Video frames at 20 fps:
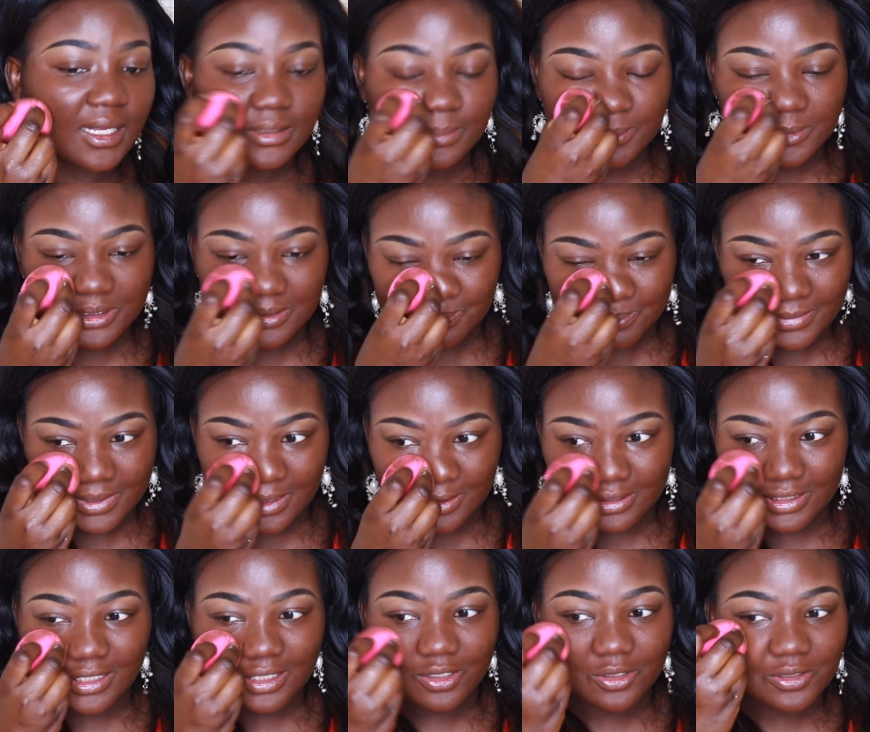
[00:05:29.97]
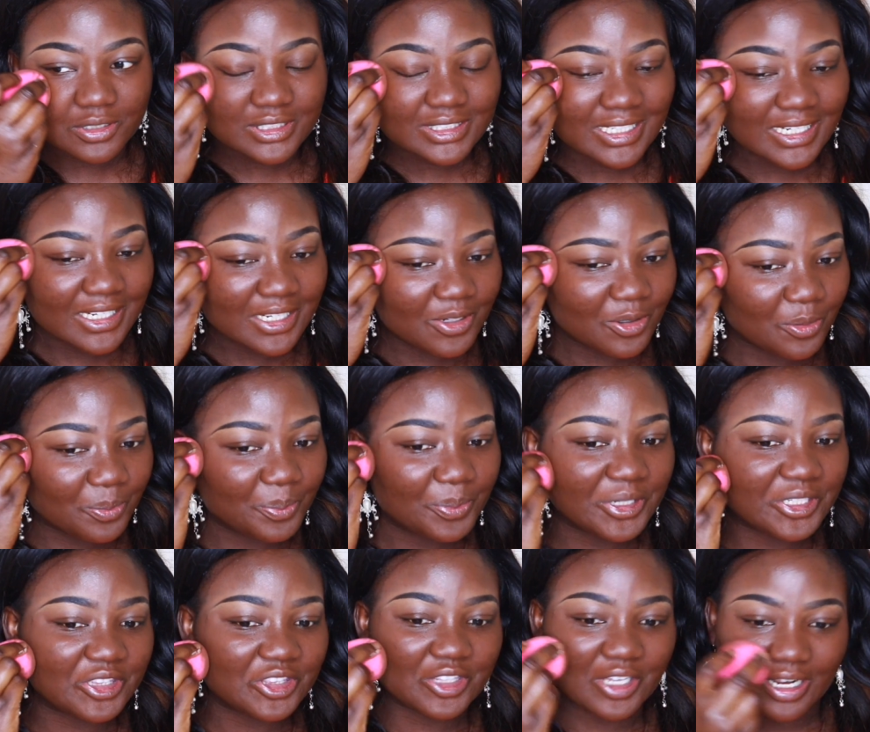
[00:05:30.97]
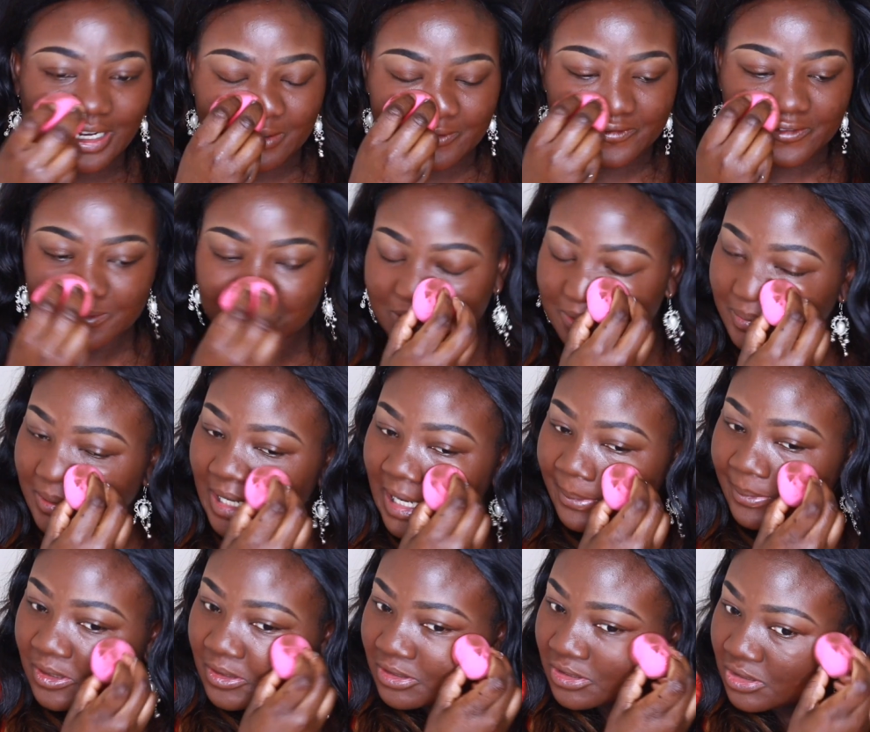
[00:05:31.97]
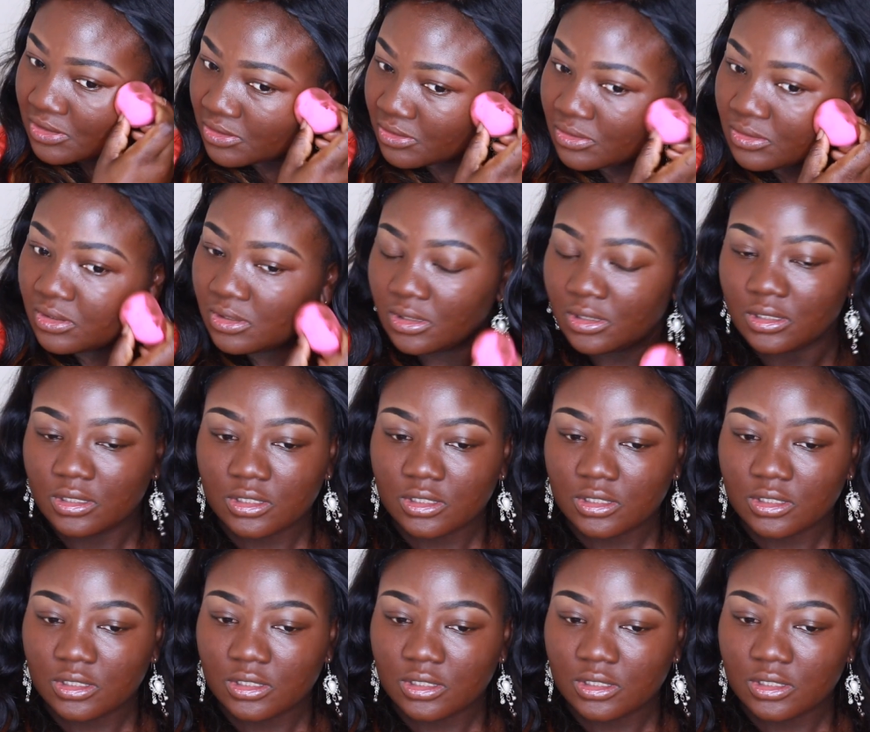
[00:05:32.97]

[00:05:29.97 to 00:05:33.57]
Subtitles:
I mean, it looks a little bit dark for me, but I'm going to